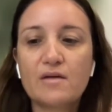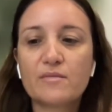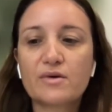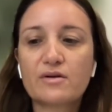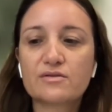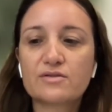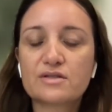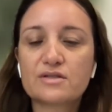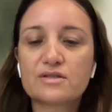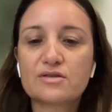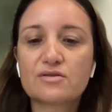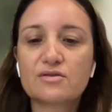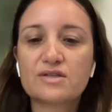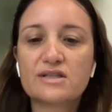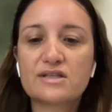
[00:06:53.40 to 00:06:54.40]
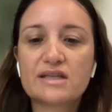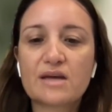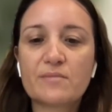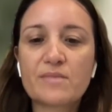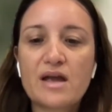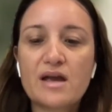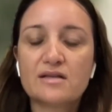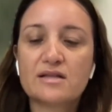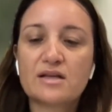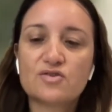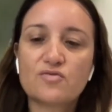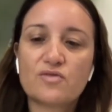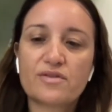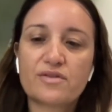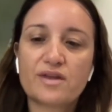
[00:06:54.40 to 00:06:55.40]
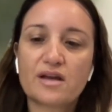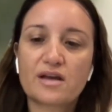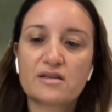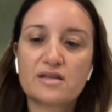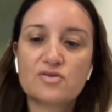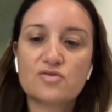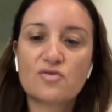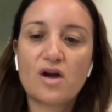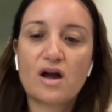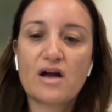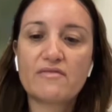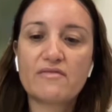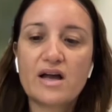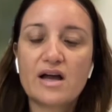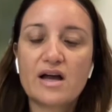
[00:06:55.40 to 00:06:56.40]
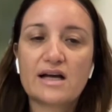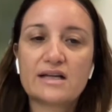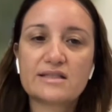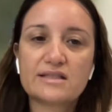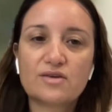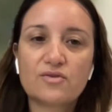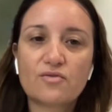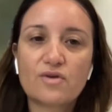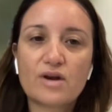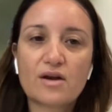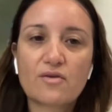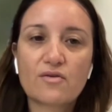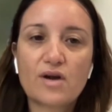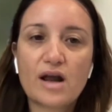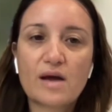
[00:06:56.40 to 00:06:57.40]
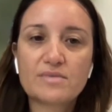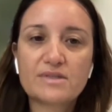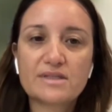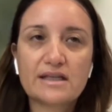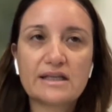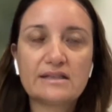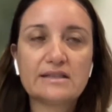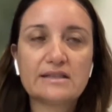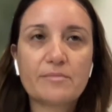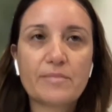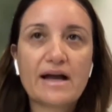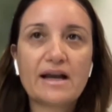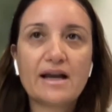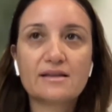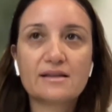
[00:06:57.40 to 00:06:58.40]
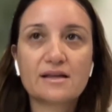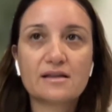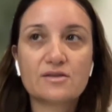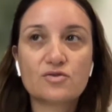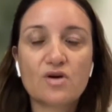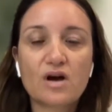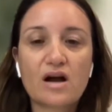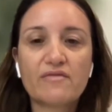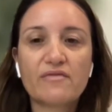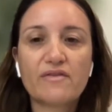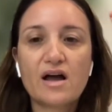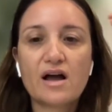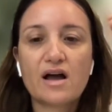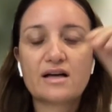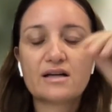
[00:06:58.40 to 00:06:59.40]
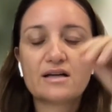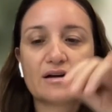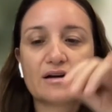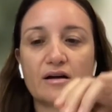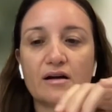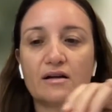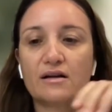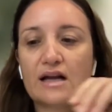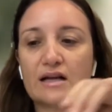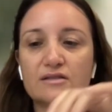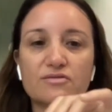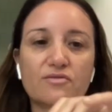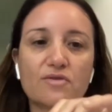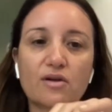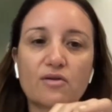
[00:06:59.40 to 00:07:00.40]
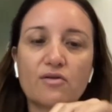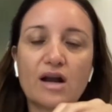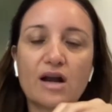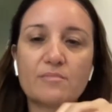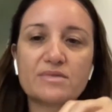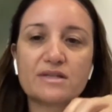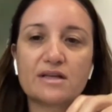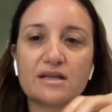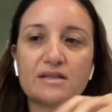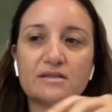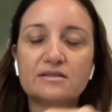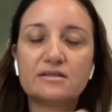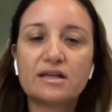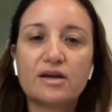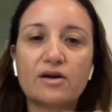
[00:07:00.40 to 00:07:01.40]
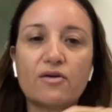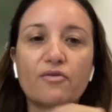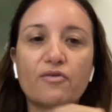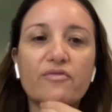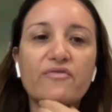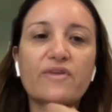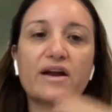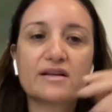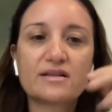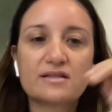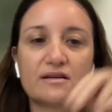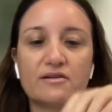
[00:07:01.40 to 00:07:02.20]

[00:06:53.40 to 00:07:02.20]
because it's not the same that you are thinking that you have a circular collapse in the palate, that you have a lateral collapse in the oropharynx a